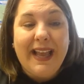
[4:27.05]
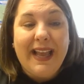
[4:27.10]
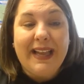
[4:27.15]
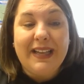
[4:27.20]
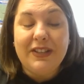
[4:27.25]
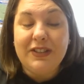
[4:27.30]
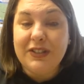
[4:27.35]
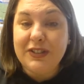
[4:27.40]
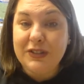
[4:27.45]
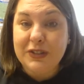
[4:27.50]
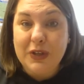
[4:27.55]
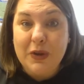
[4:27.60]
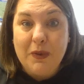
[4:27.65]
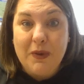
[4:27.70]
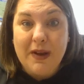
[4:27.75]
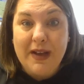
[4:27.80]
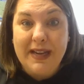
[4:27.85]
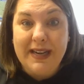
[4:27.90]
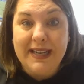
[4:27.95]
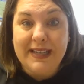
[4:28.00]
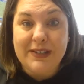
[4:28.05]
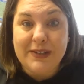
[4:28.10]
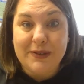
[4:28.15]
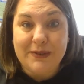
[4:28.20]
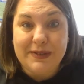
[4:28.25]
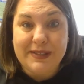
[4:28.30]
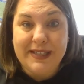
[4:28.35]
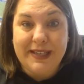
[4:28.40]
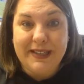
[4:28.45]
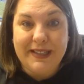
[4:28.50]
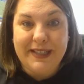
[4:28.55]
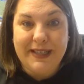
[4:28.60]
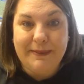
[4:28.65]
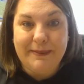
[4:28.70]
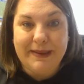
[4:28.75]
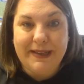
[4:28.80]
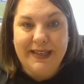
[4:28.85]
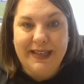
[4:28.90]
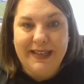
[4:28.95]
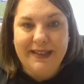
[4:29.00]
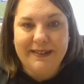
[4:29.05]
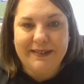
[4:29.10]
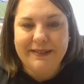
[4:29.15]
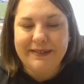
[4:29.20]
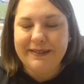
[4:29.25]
"and just go on and don't tell anybody."